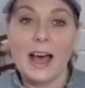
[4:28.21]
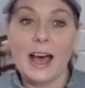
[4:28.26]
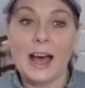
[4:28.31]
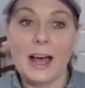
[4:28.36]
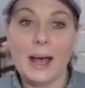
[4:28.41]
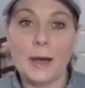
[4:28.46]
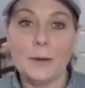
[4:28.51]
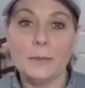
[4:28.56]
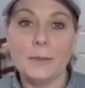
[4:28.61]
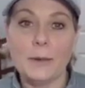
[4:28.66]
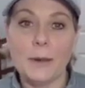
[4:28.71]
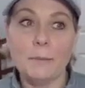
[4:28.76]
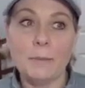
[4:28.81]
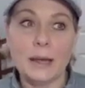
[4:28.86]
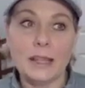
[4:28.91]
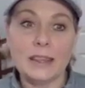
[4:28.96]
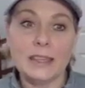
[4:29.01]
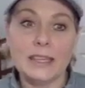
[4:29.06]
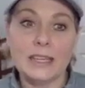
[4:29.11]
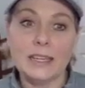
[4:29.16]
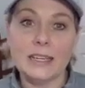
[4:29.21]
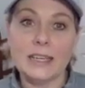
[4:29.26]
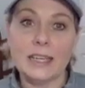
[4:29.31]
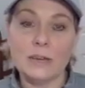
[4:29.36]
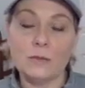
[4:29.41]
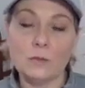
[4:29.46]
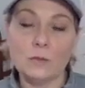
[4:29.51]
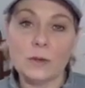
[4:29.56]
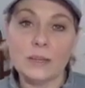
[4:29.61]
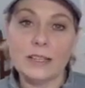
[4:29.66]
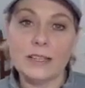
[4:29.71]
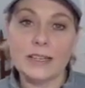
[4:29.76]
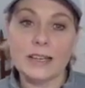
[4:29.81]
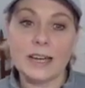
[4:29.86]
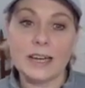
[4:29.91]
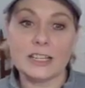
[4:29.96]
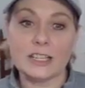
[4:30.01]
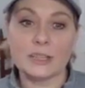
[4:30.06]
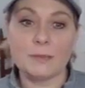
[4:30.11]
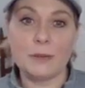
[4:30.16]
But then it really
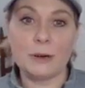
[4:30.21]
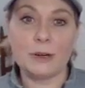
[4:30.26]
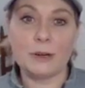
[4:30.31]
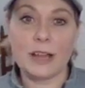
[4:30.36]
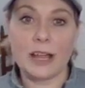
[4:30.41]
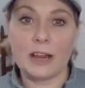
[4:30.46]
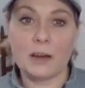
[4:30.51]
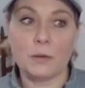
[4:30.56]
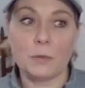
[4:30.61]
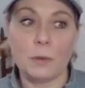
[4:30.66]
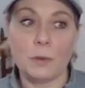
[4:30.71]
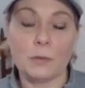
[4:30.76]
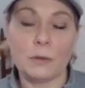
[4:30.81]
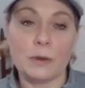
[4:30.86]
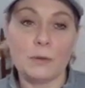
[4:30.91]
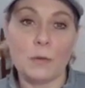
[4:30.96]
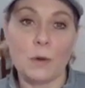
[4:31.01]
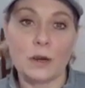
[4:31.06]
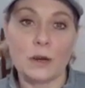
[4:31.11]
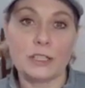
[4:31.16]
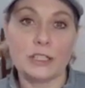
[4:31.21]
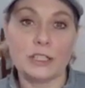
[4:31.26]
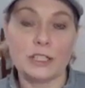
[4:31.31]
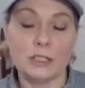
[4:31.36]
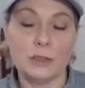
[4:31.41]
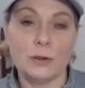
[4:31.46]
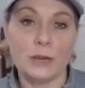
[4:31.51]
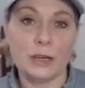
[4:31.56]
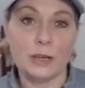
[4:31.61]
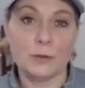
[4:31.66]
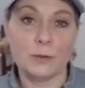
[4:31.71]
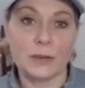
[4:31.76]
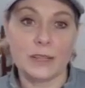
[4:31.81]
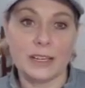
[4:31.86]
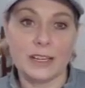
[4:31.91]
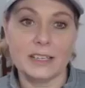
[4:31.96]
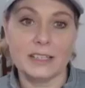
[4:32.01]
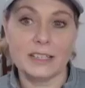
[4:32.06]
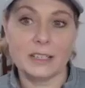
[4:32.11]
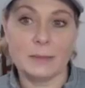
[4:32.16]
kind of spearheaded what we wanted to do here with
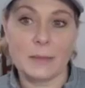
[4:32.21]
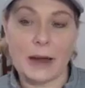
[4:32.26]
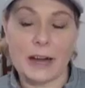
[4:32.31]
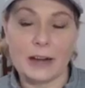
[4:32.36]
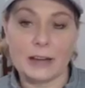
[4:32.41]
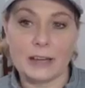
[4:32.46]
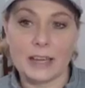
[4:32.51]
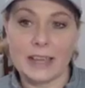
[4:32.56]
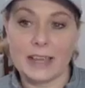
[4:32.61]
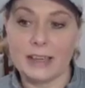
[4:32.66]
Inspired.